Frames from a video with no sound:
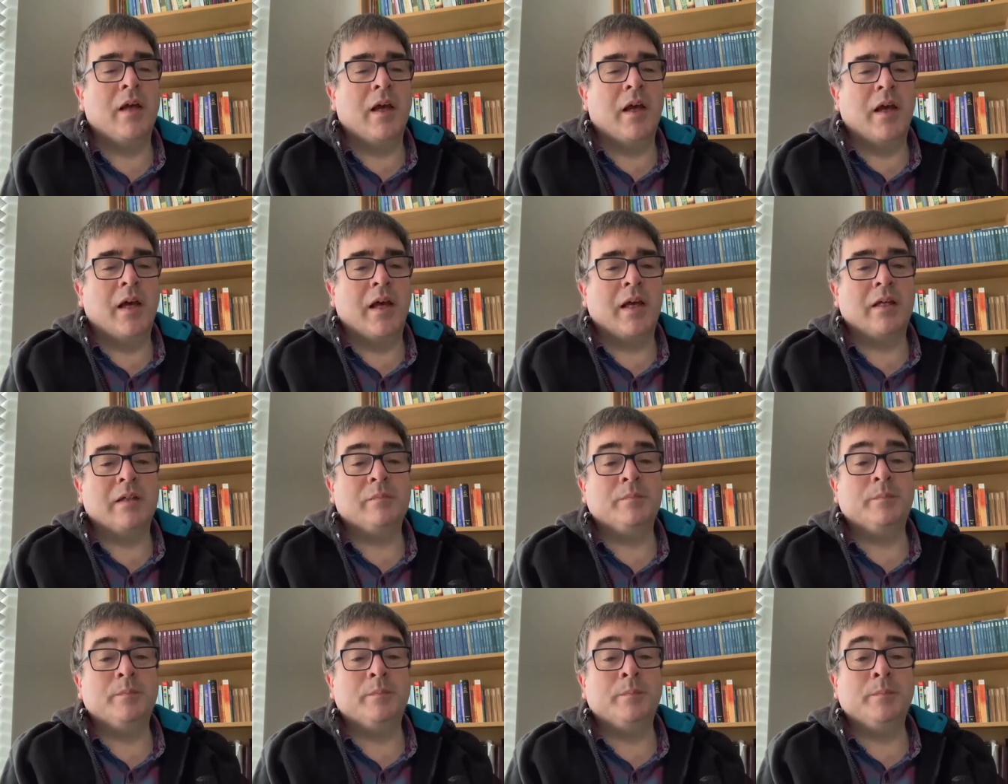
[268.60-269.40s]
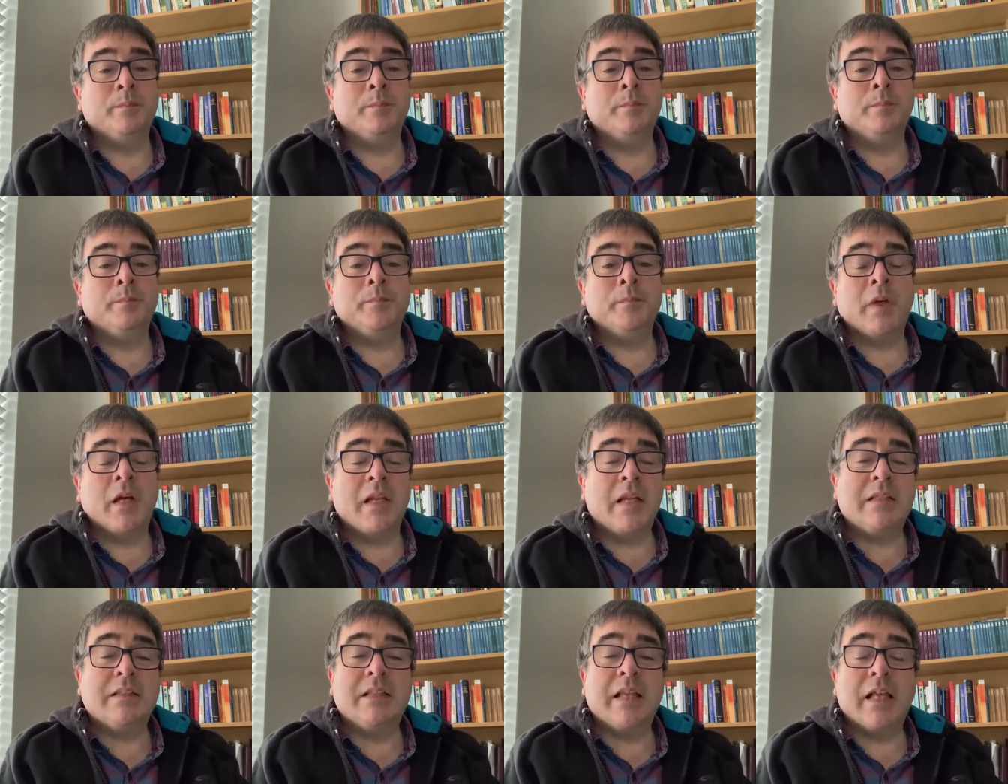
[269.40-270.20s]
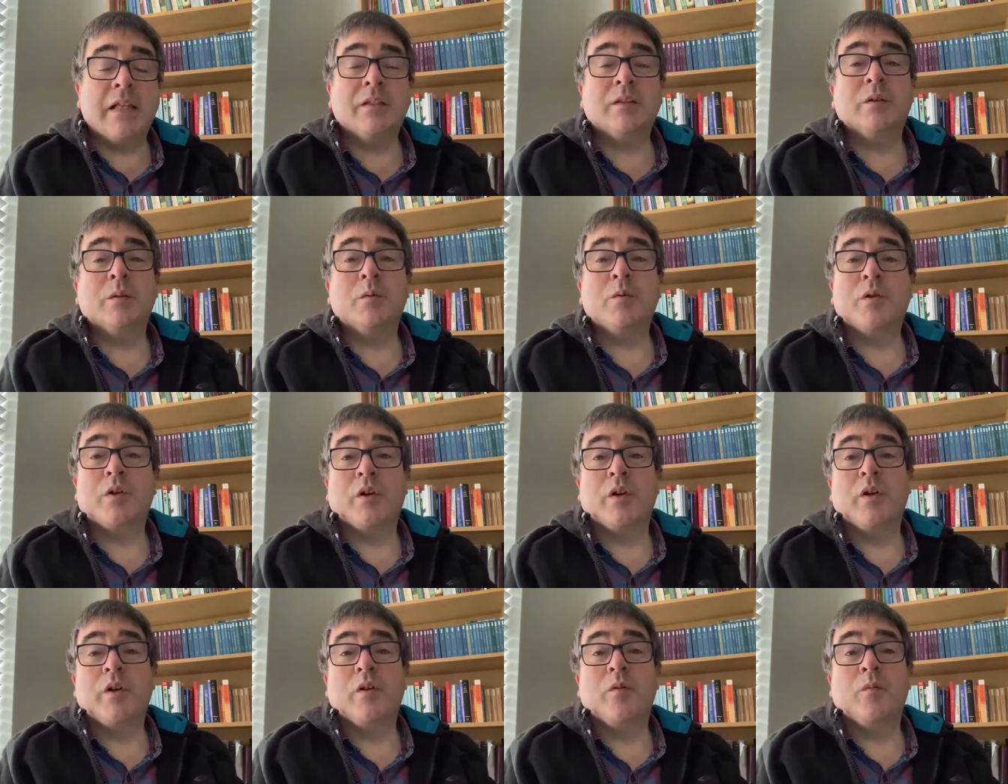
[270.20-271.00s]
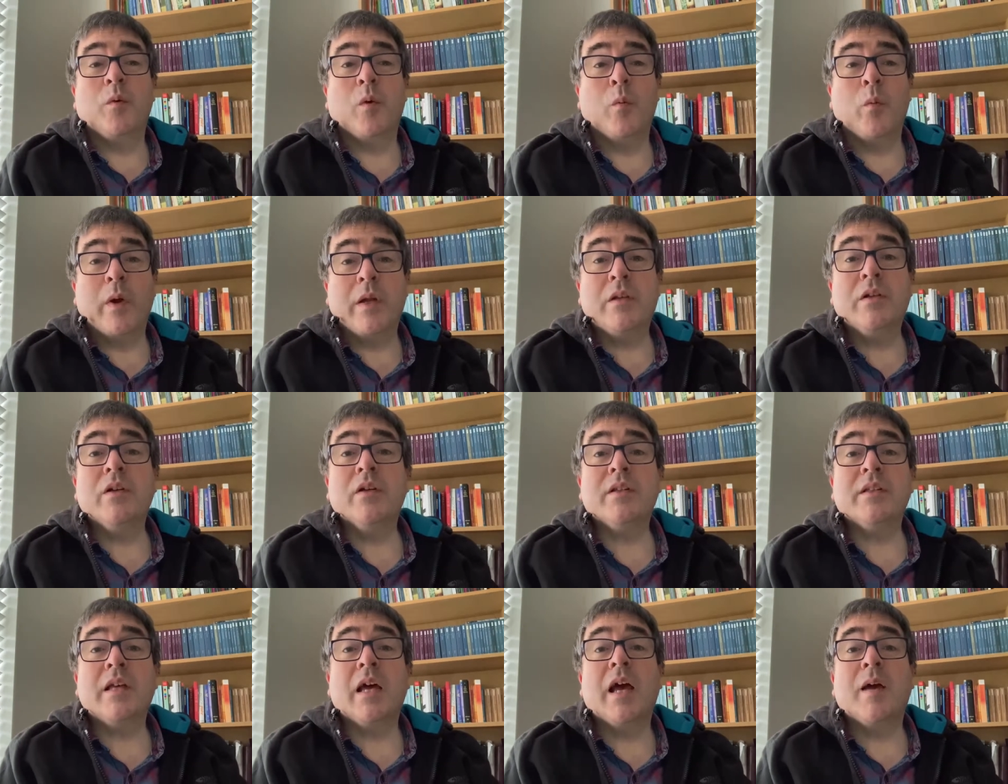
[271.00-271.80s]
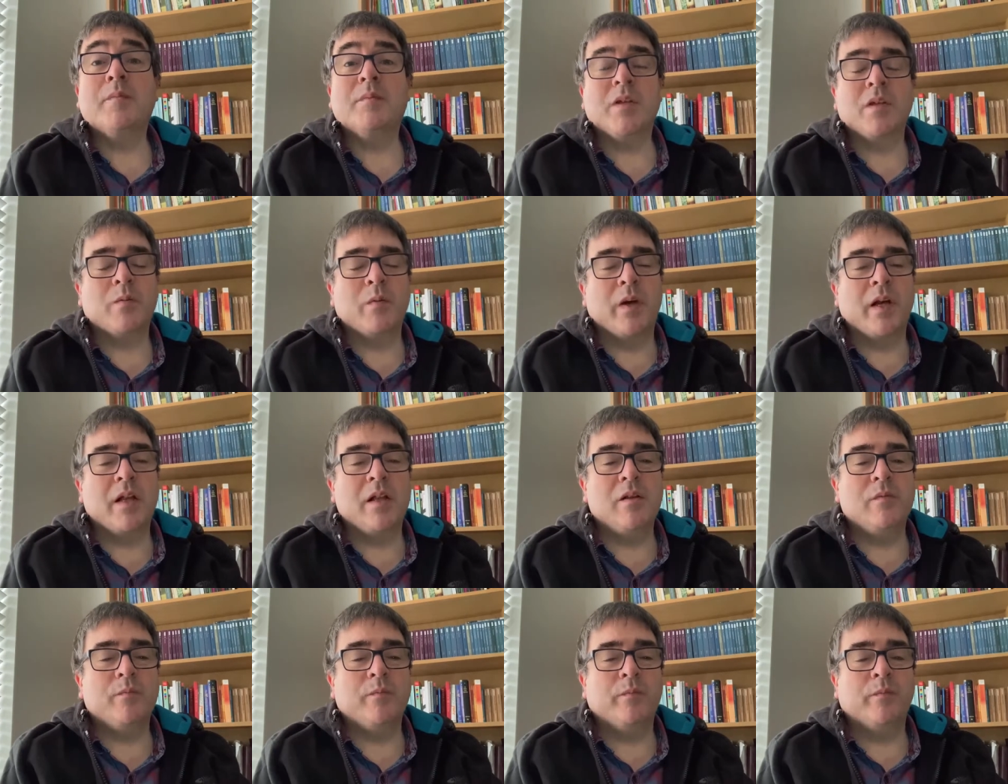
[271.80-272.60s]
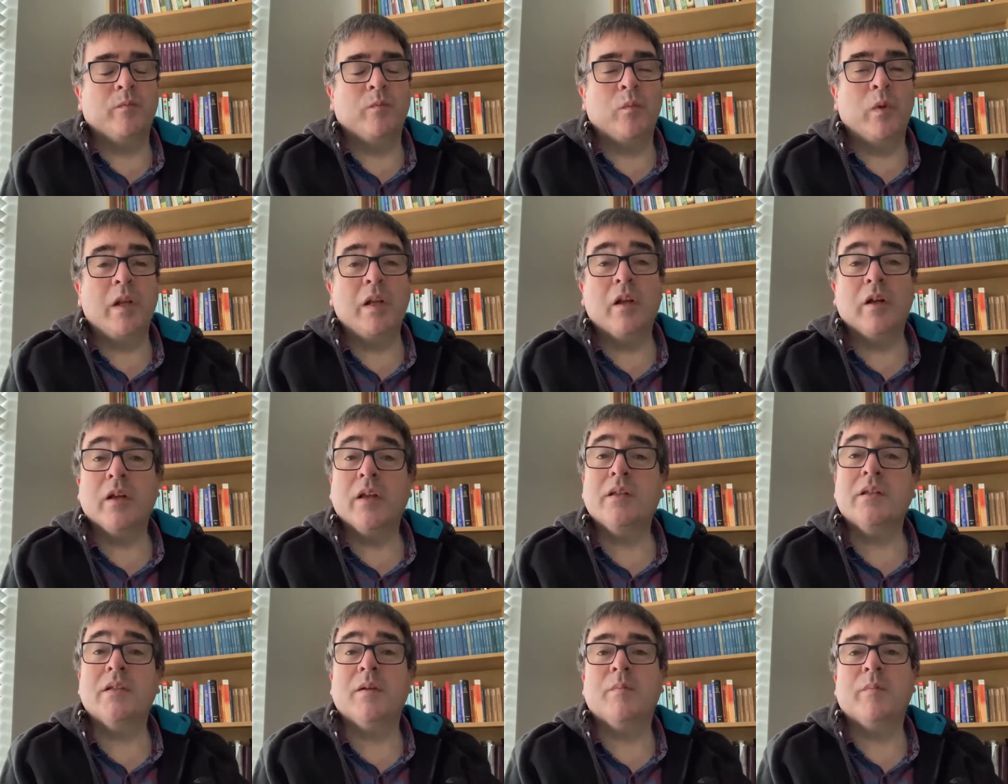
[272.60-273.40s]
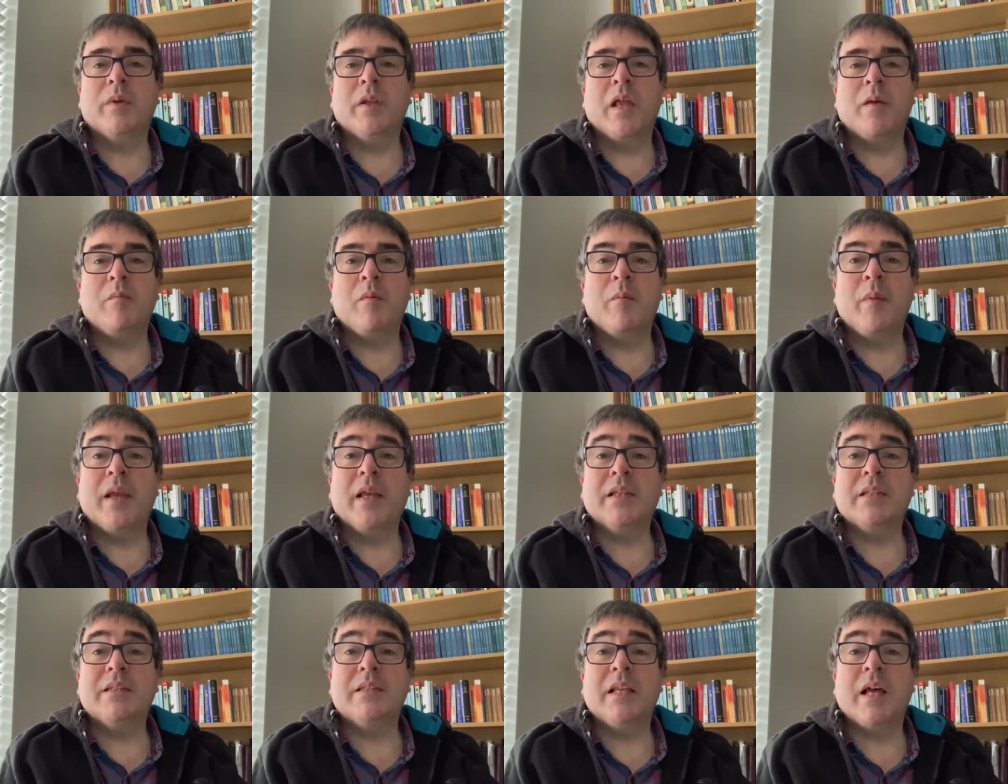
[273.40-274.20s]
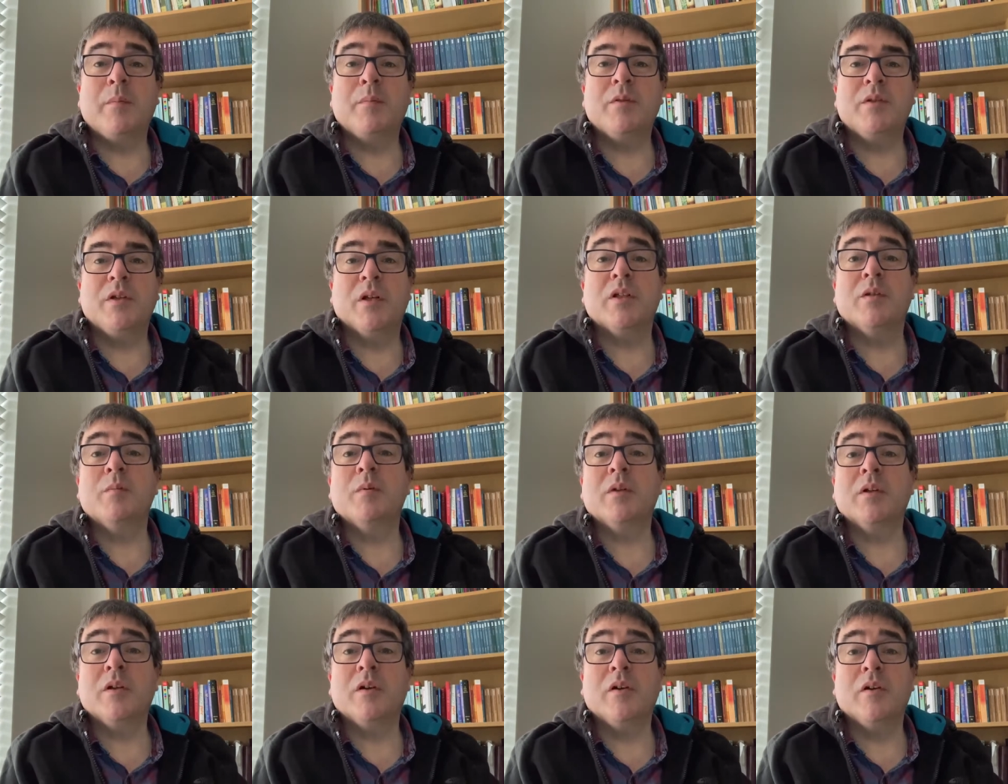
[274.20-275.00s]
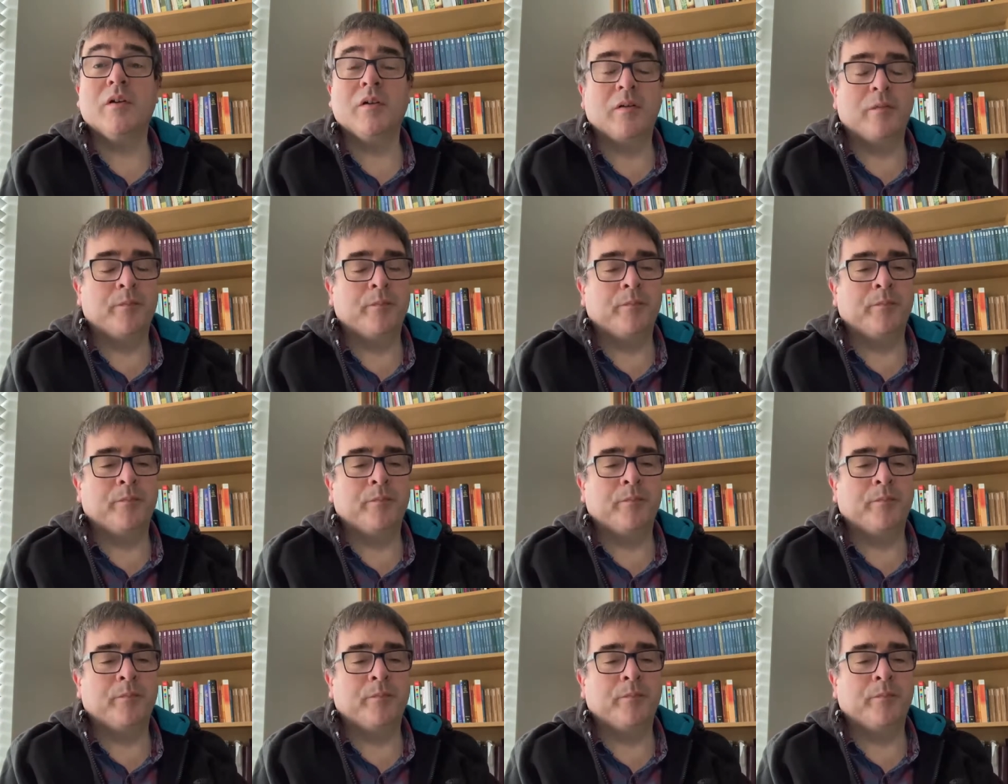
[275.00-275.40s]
And isn't that so true of what we do at times as well? We look at somebody and we make a snap judgment call.